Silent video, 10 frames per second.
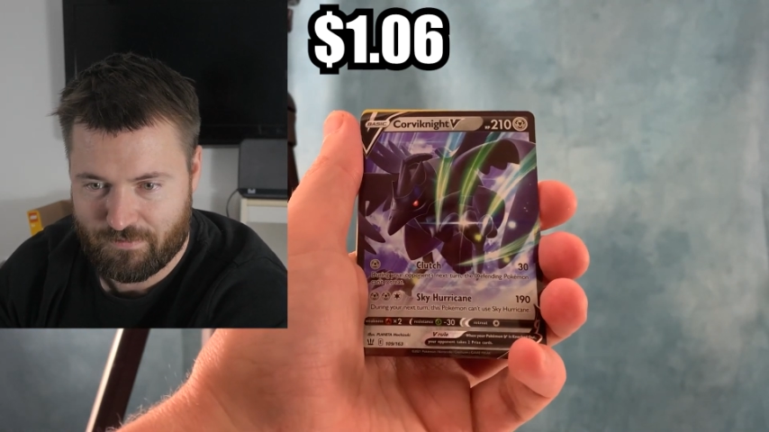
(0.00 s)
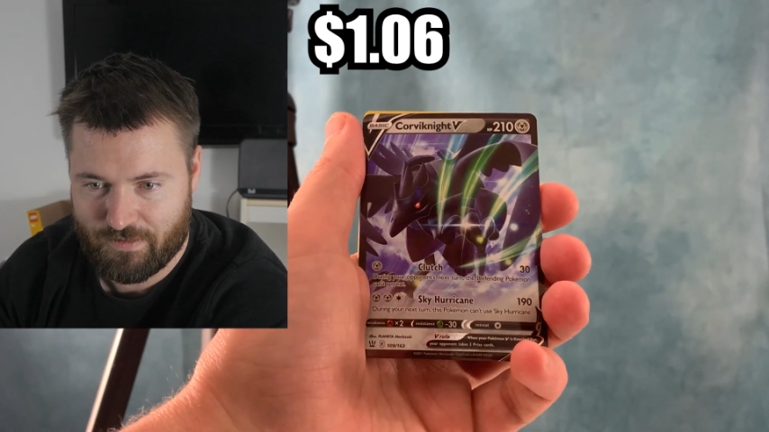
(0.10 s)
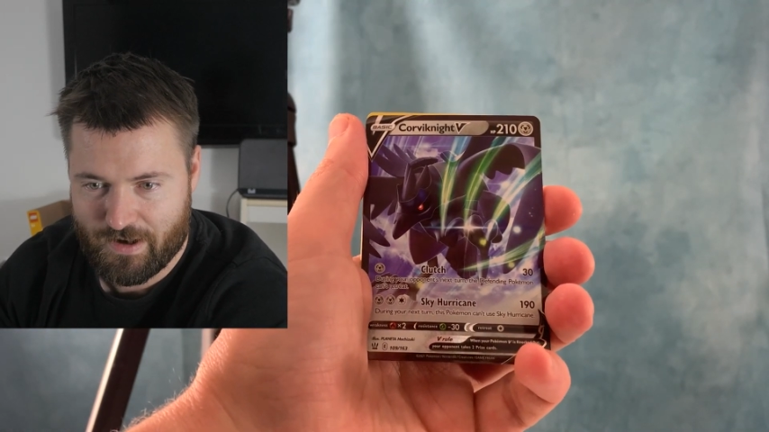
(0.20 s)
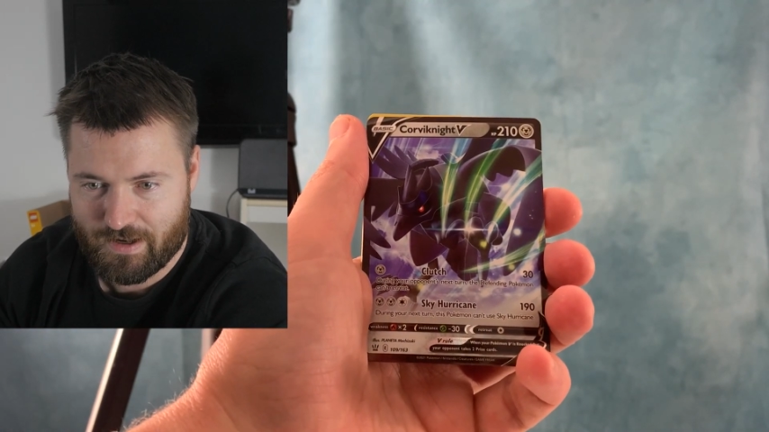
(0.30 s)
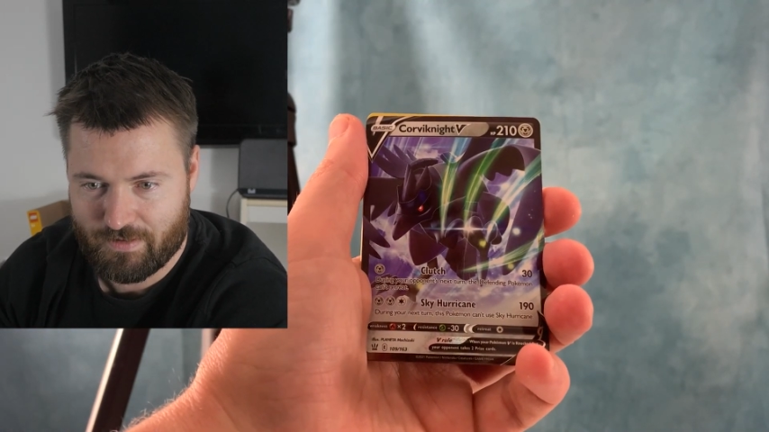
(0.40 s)

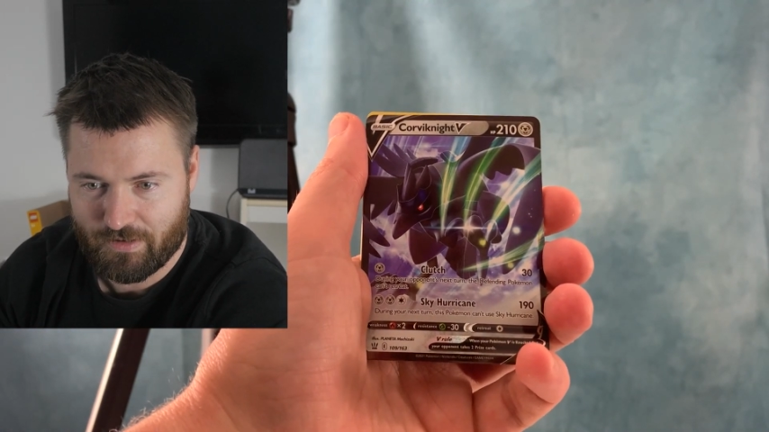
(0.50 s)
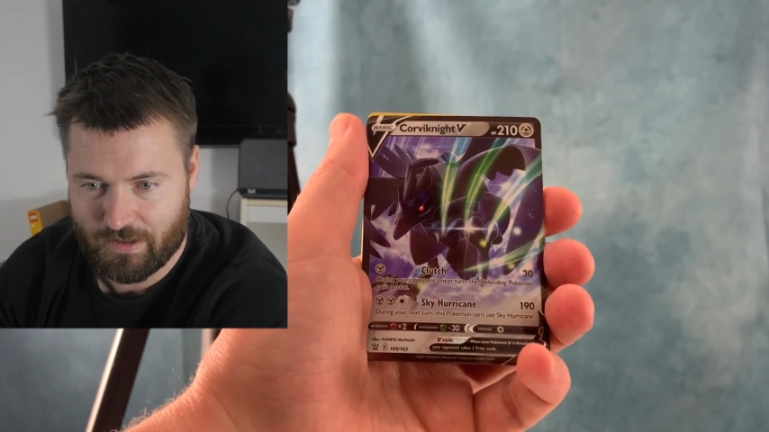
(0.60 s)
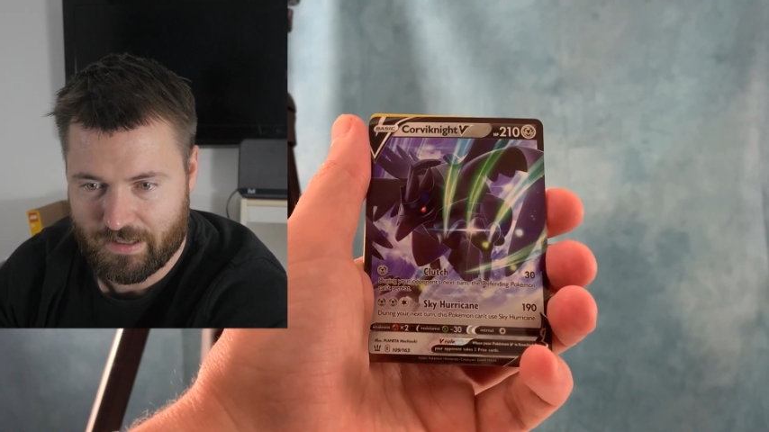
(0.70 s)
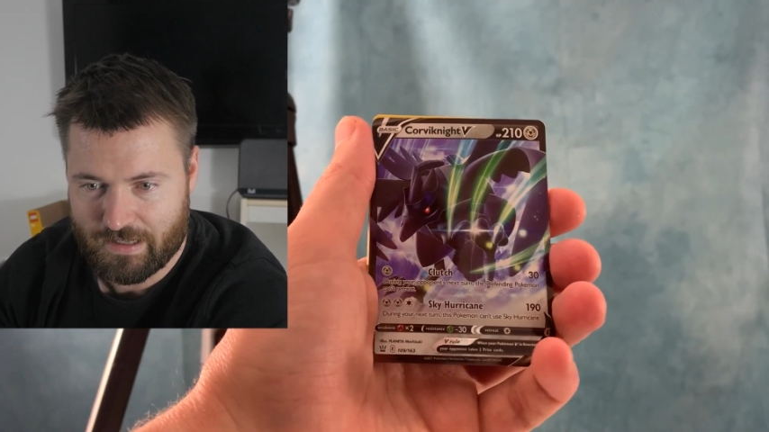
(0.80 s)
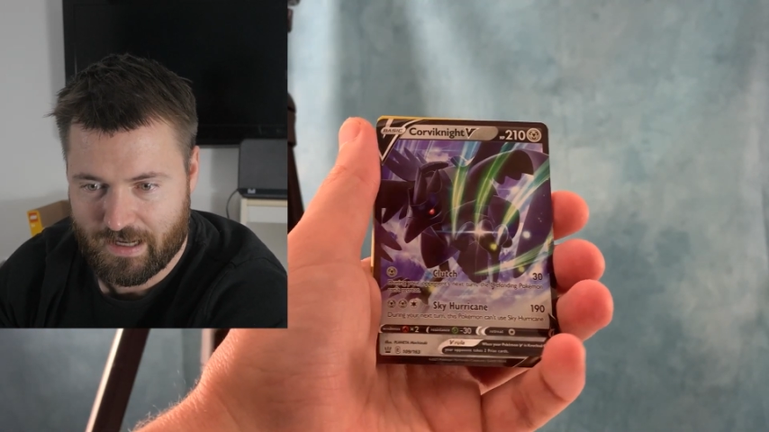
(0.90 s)
very,
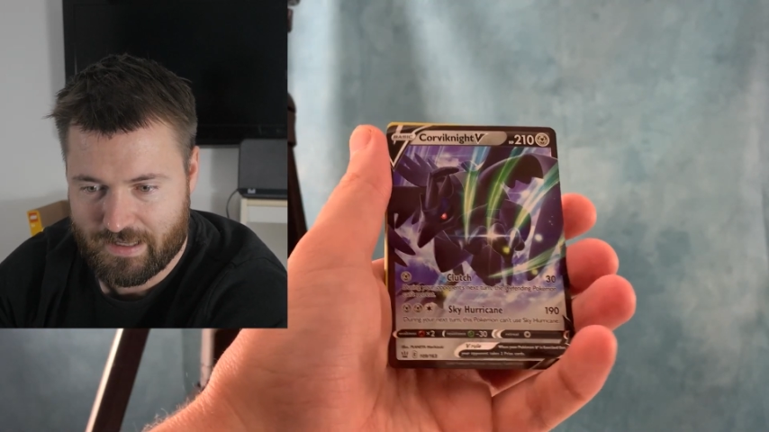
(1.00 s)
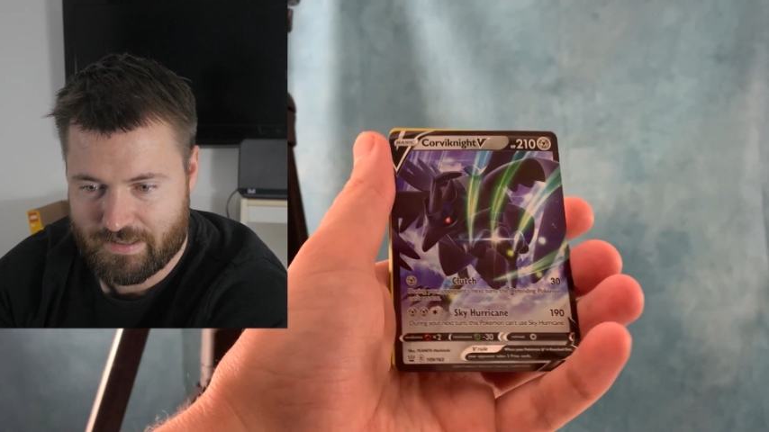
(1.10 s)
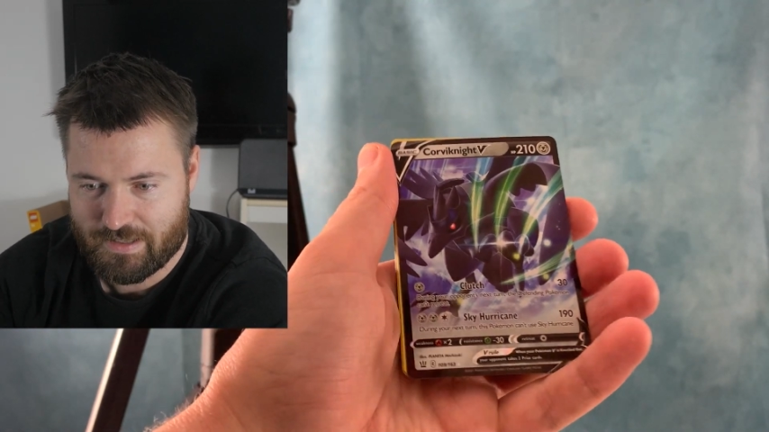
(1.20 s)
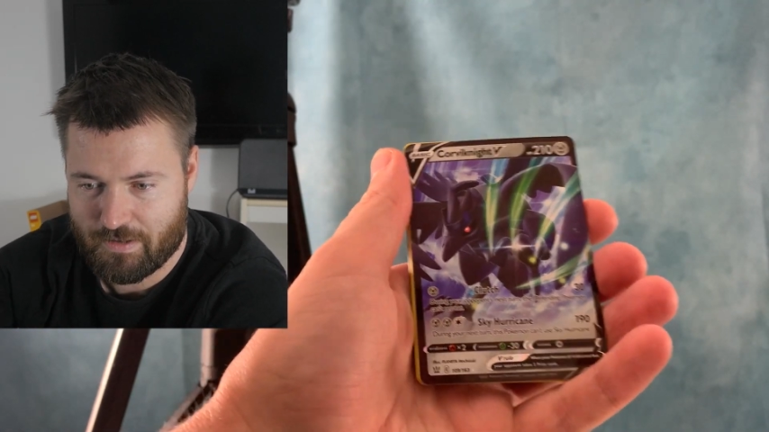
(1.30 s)
very nice.